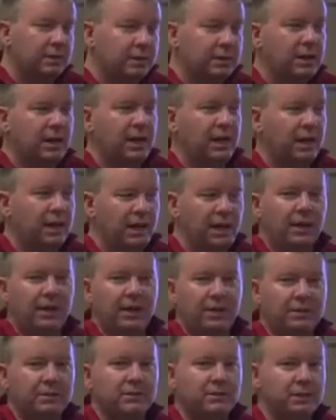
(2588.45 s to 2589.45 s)

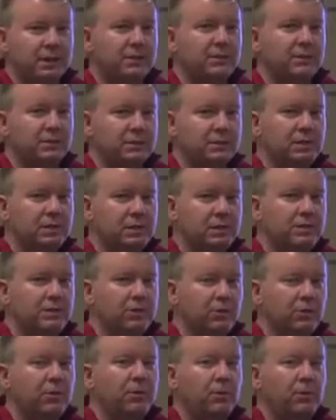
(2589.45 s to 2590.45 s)
it's
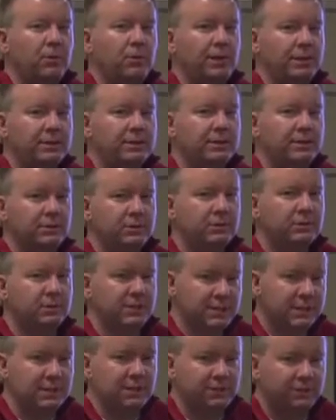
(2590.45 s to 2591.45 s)
doable. We can still do
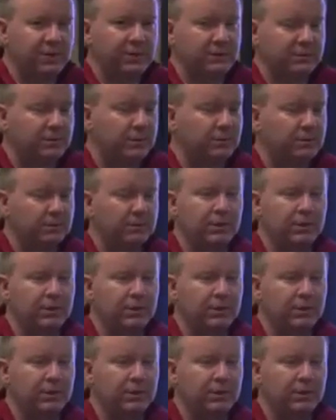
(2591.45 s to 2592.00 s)
this. It's feasible.